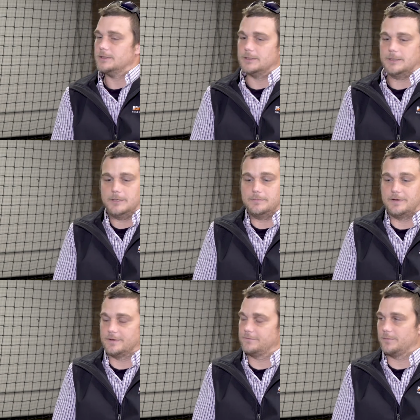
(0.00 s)

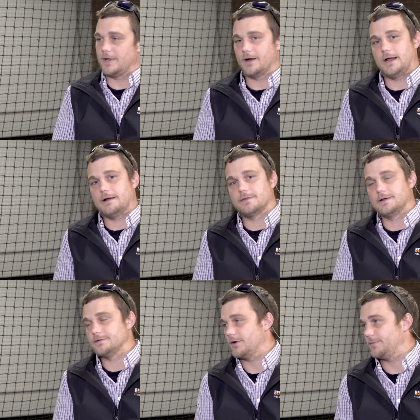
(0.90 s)
And then from there,
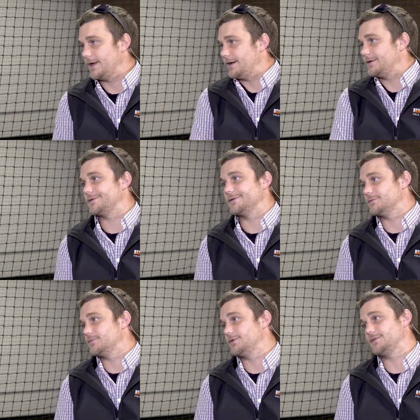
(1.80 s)
everything's automatic. So
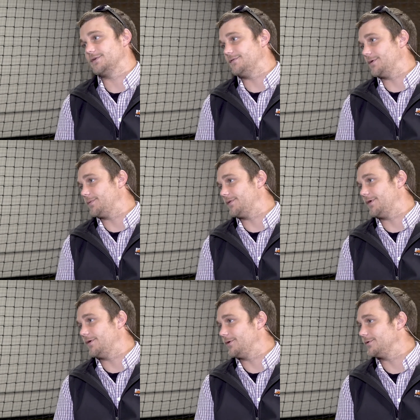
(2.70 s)
we're just going to flip on the
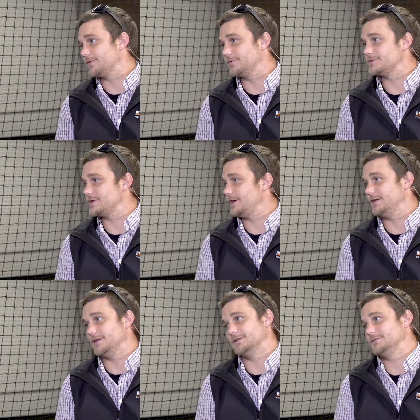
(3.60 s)
autos on the
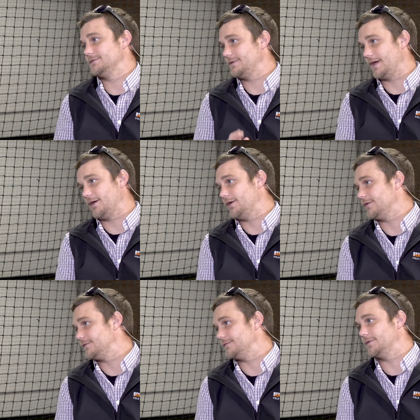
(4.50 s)
machine and take
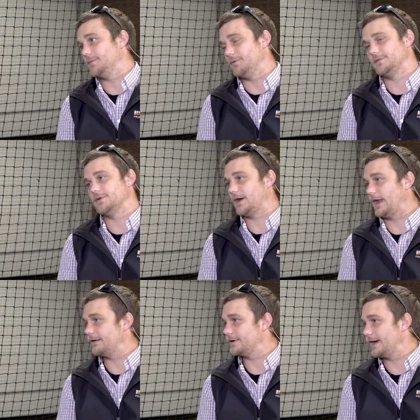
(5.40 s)
off. I mean, we still got to
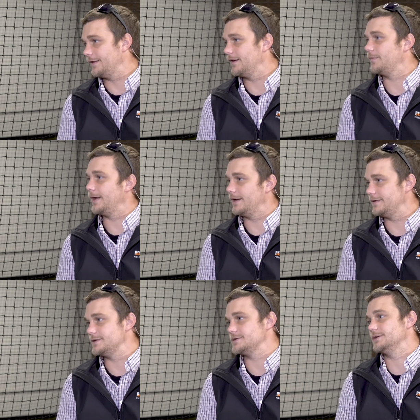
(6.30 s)
have a guy there paying
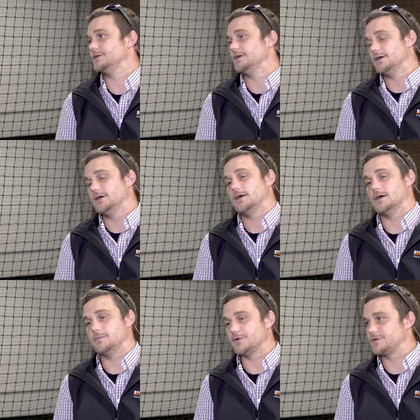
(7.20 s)
attention.
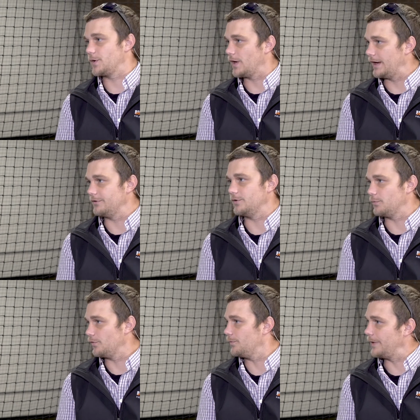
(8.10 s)
You're still going to have your
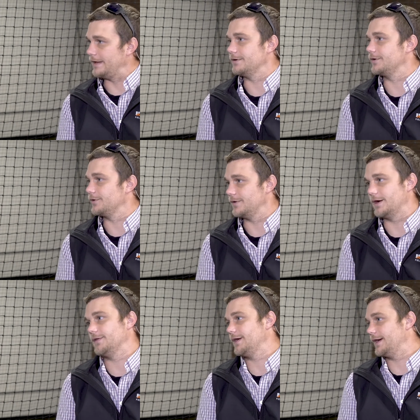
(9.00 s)
normal paving crew
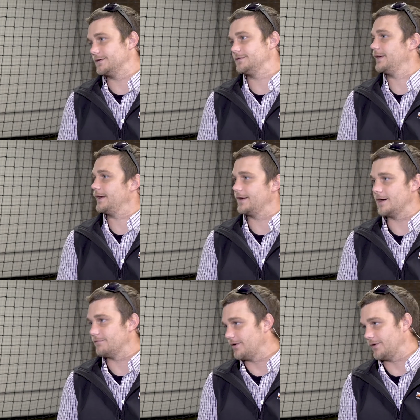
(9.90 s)
there, the guys taking care
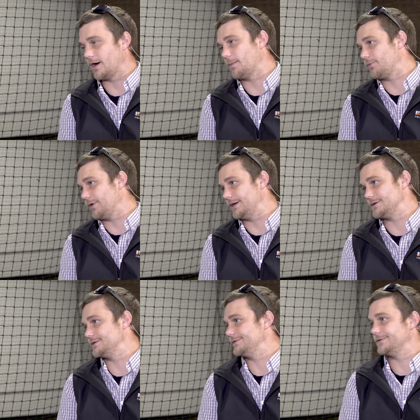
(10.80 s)
of all their
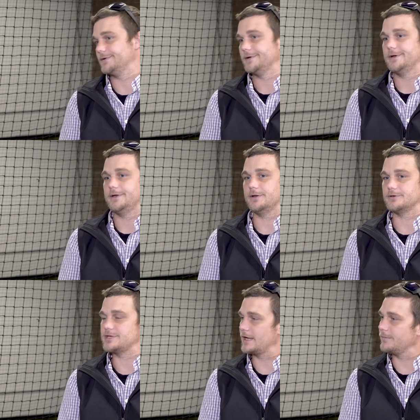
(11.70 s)
operations,
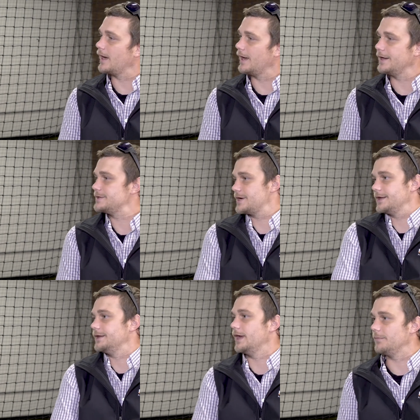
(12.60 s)
checking behind it,
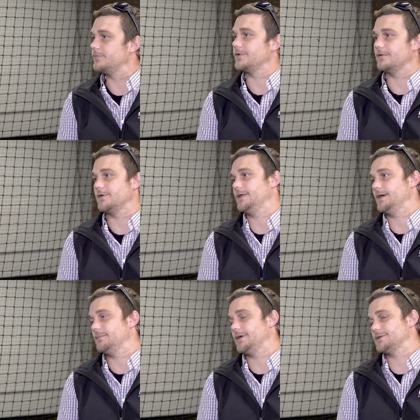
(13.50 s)
checking depth, stuff like
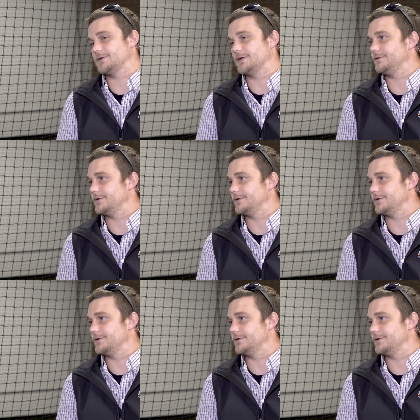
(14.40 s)
that, to make sure that,